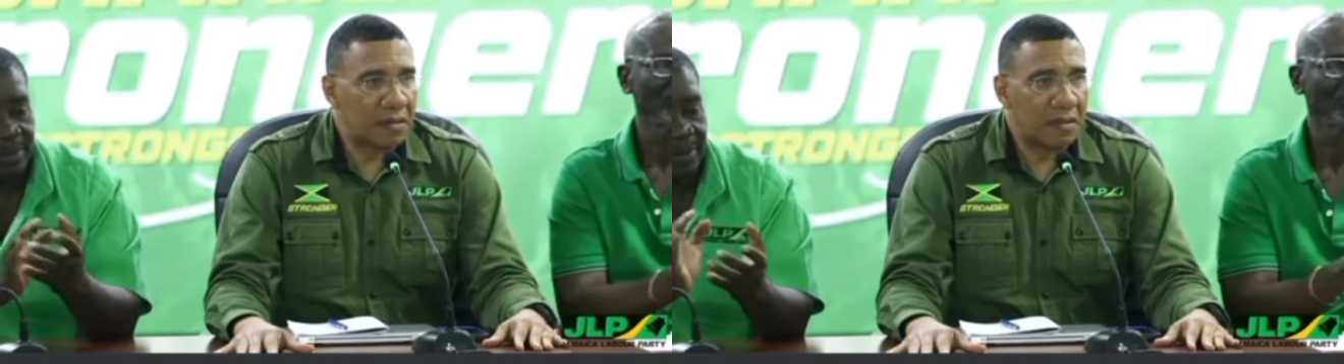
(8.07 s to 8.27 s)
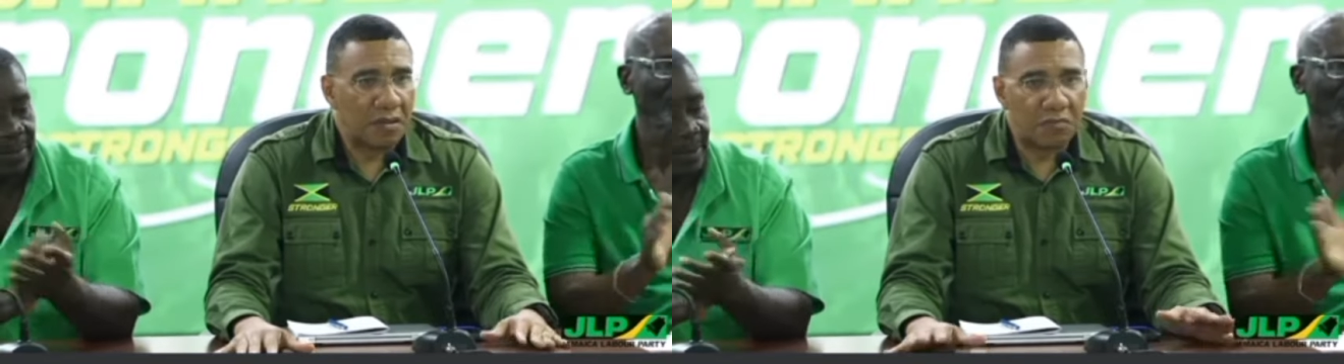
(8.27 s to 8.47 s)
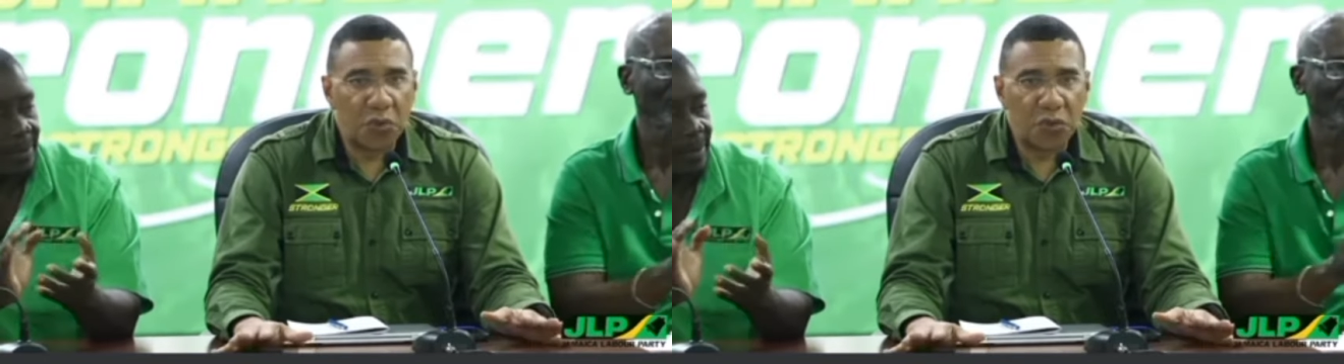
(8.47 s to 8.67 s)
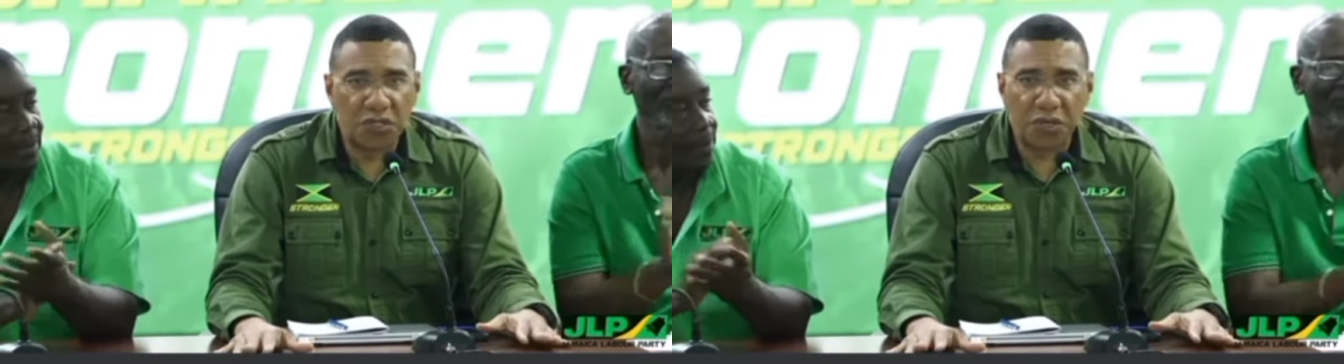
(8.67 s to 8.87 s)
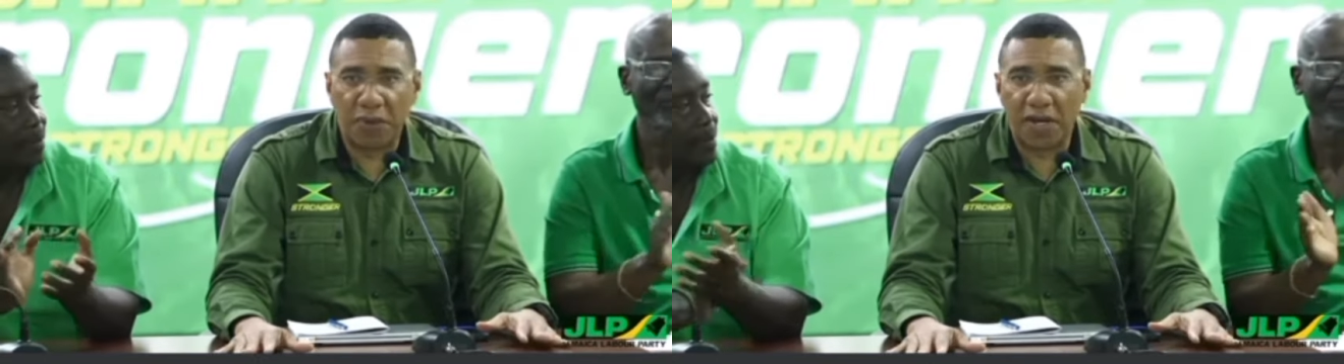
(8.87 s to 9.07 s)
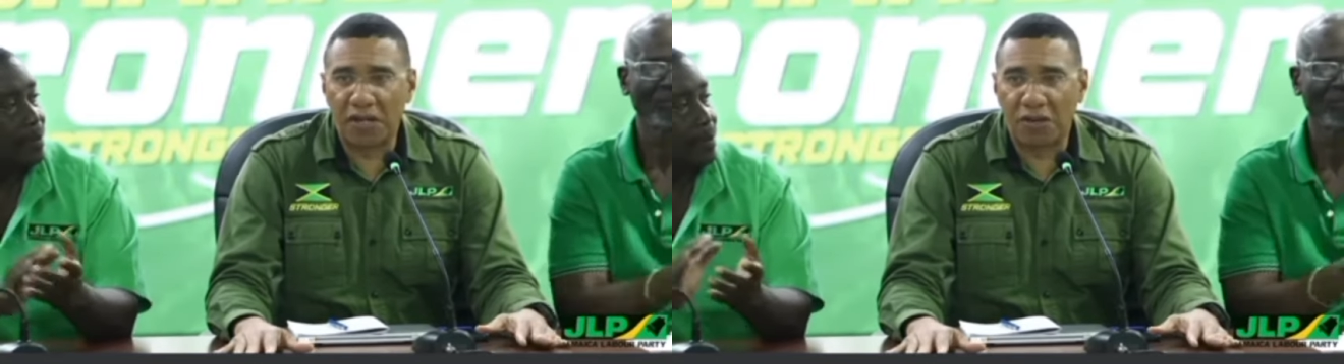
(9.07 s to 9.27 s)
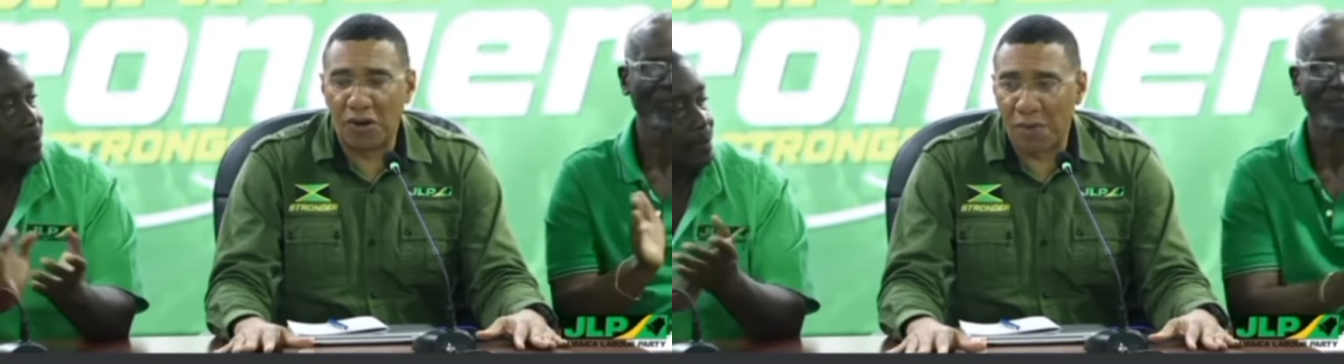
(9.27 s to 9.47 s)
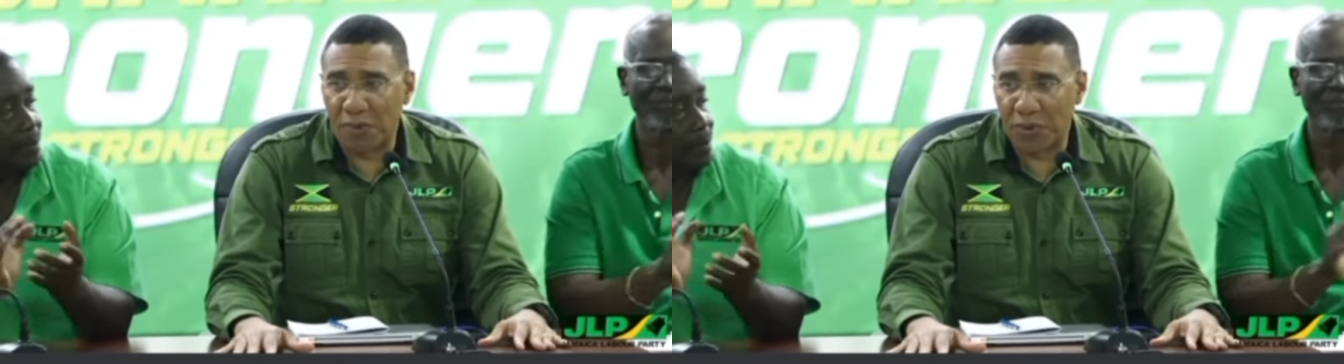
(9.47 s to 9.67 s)
municipal
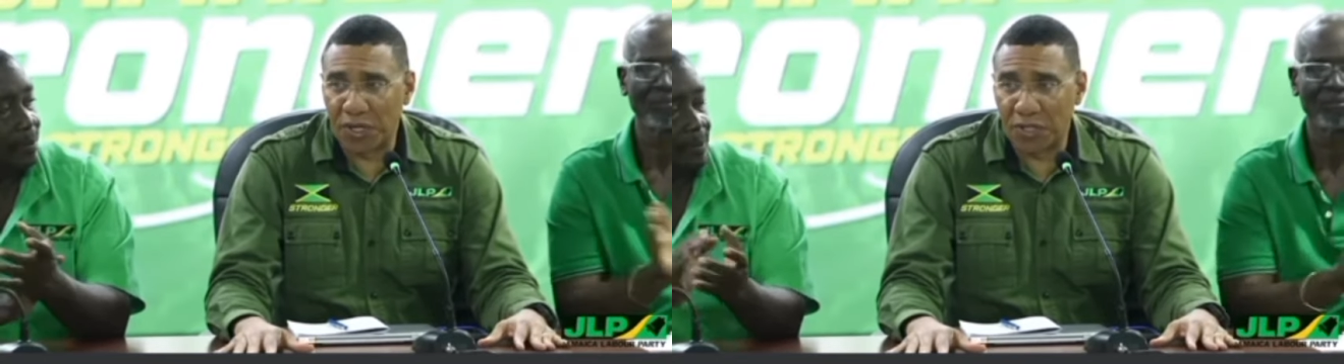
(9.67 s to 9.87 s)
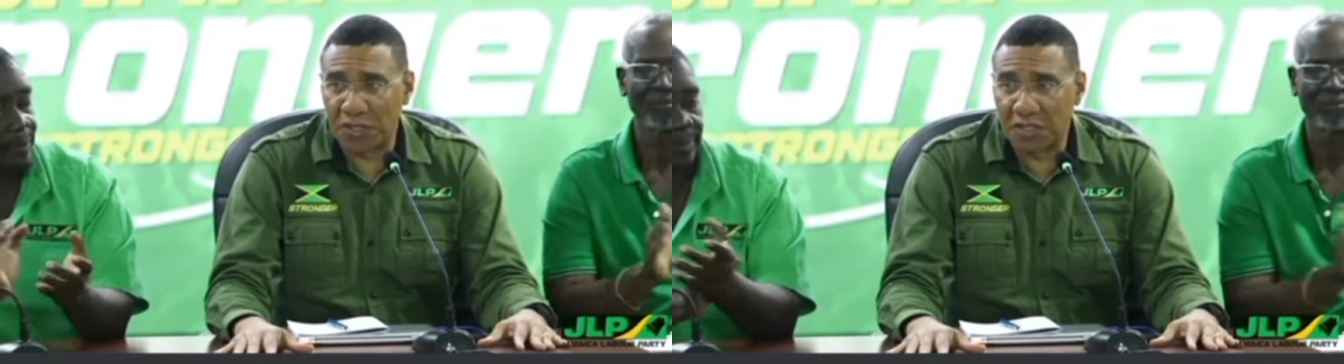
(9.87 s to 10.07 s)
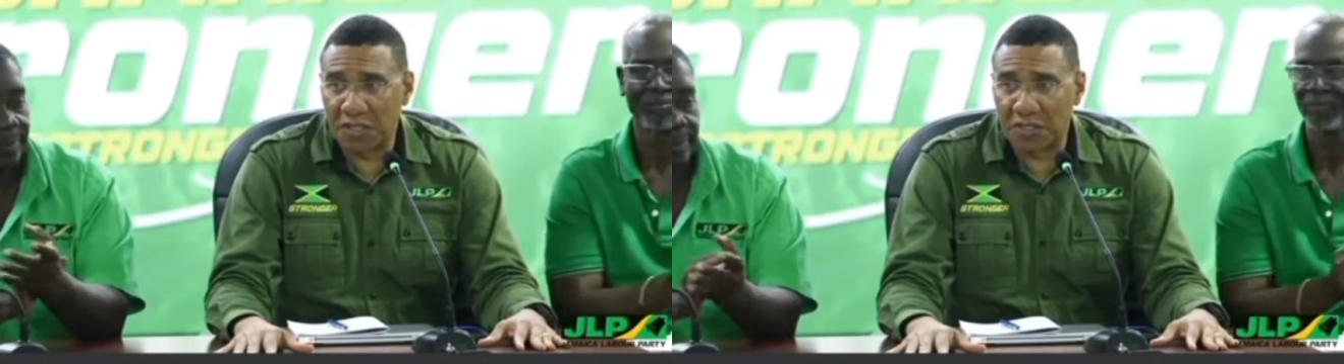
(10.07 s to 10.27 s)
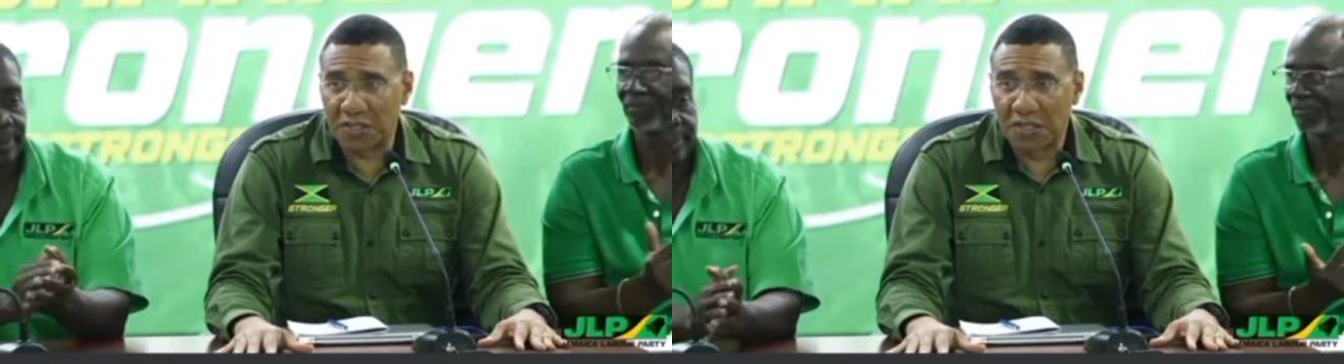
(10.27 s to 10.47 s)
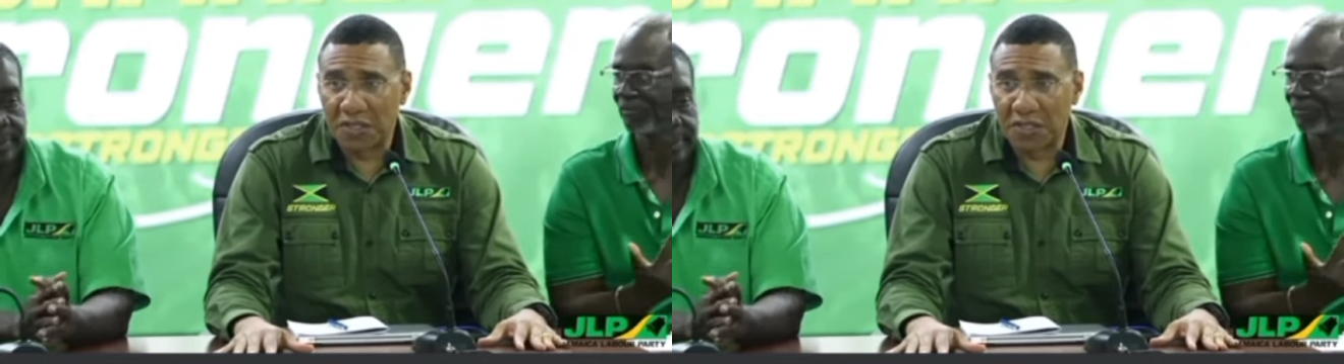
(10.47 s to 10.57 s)
corporations